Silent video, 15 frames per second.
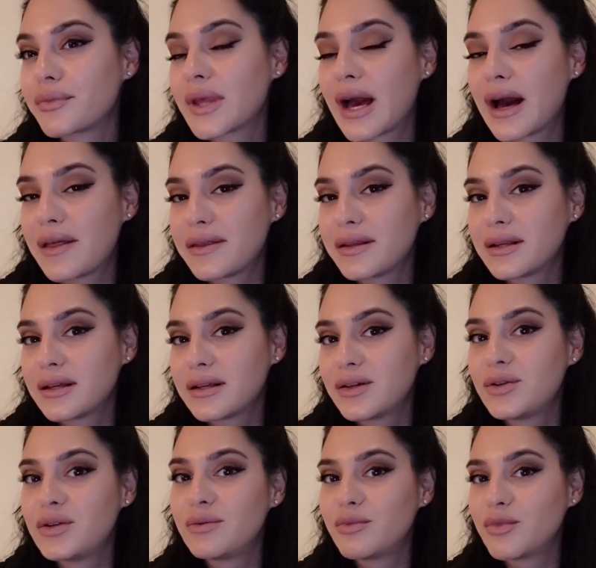yeah, I think that
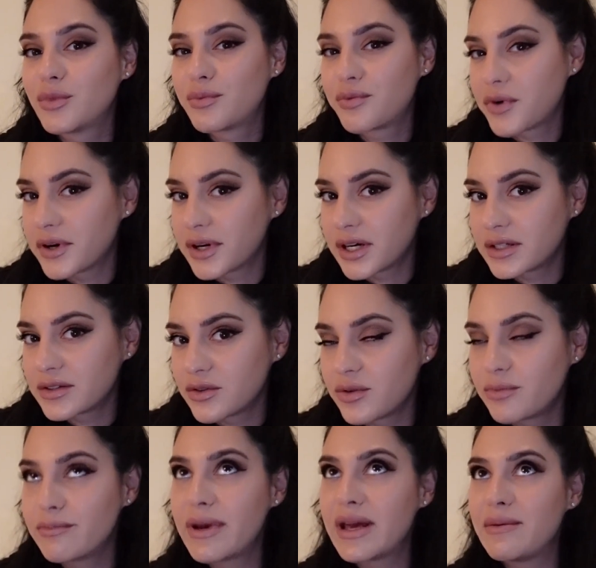you need more product,
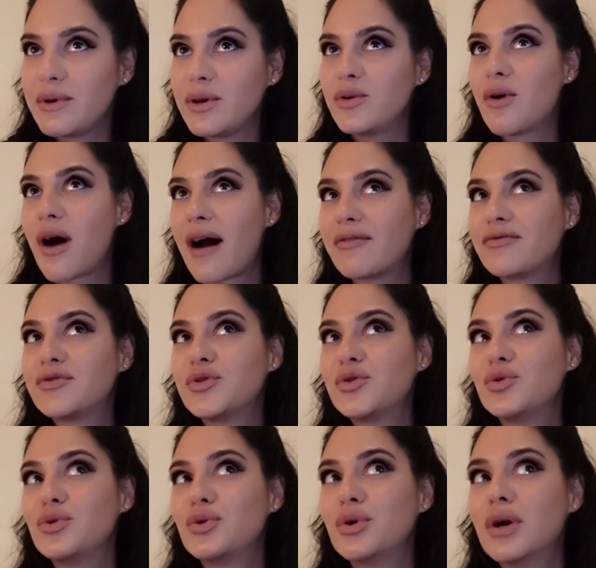or maybe you have
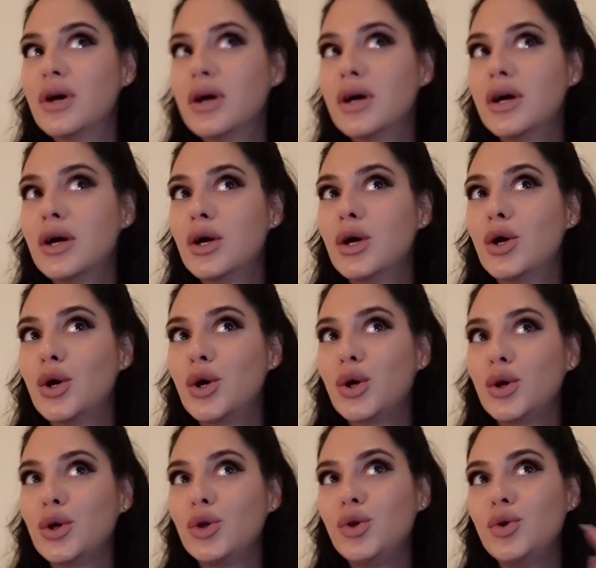to
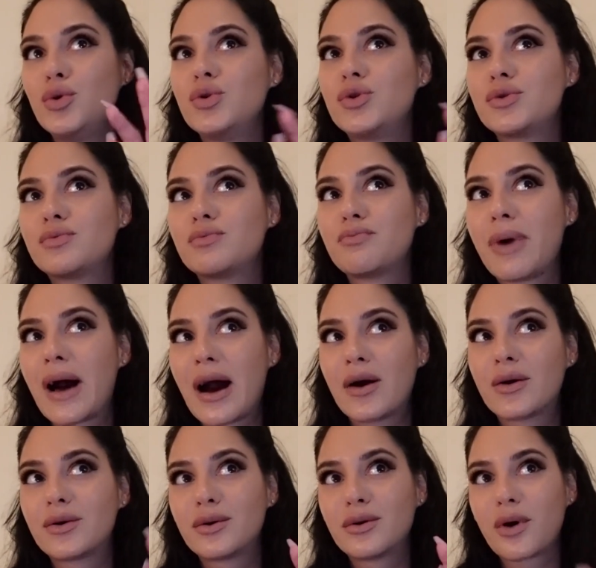use
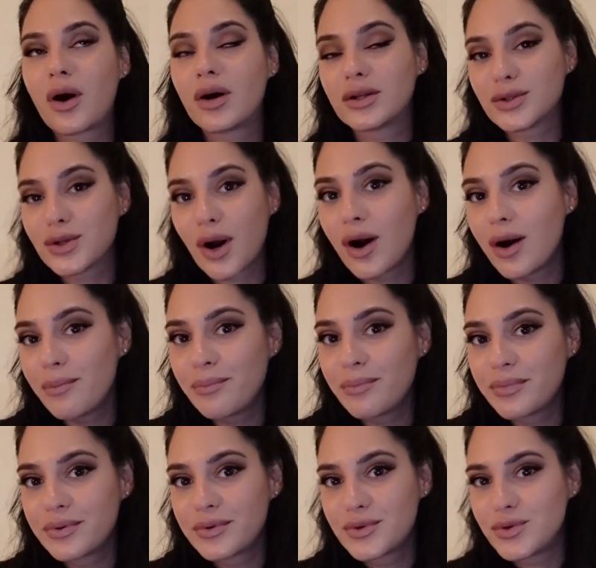powder on top
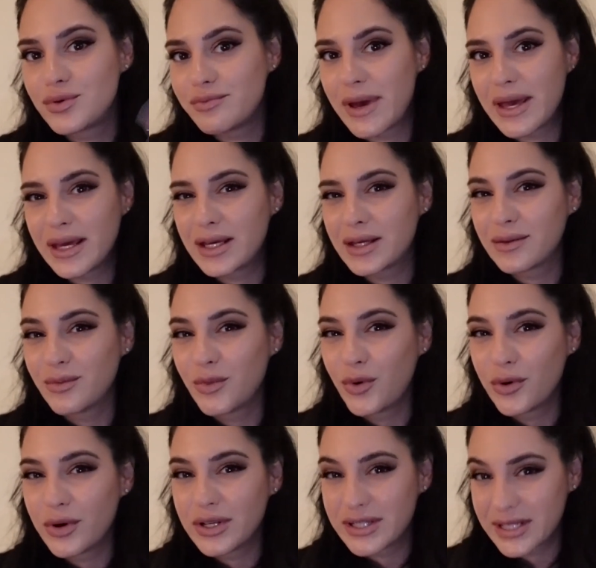to make it
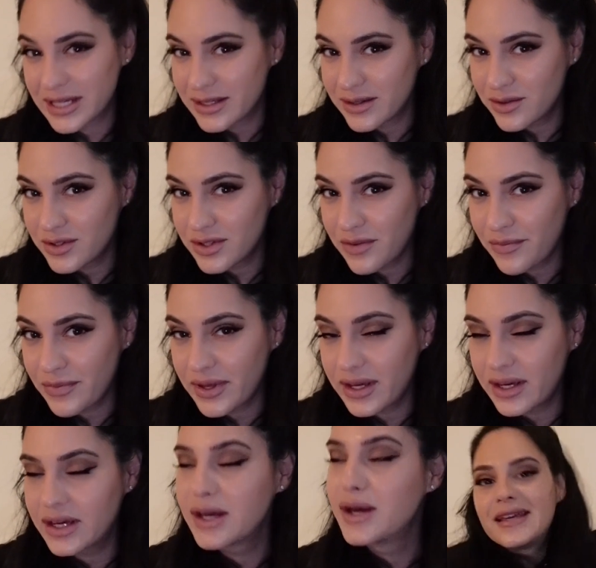more intense or
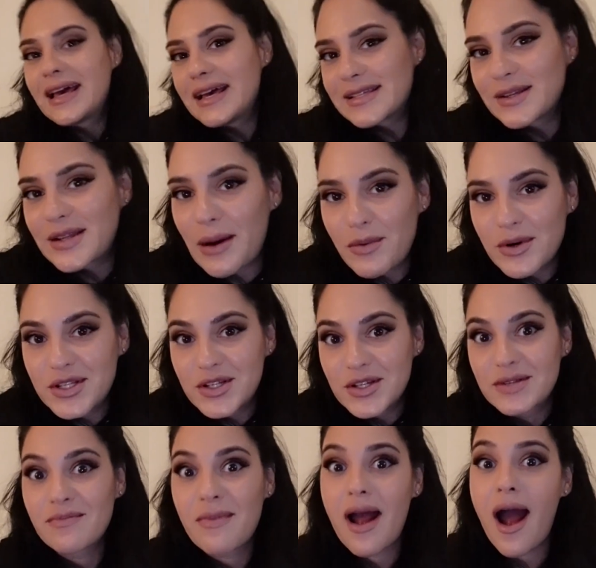something. Yeah, so that was
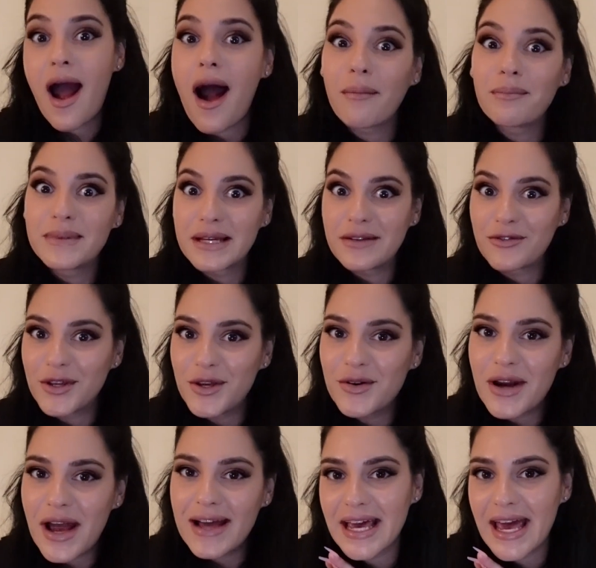just my update for you
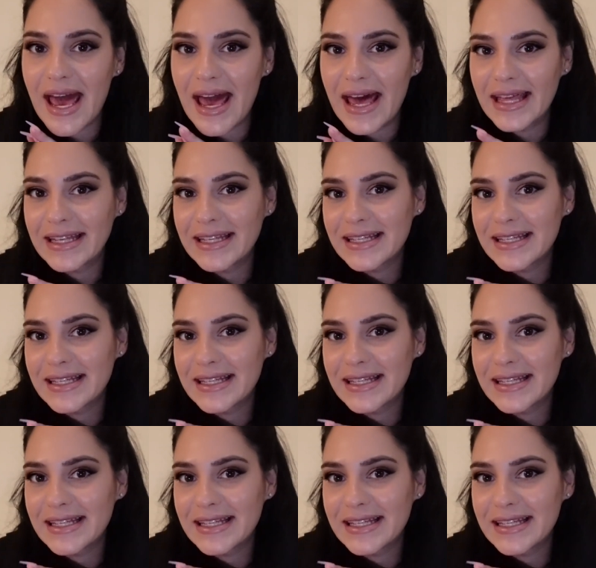guys. And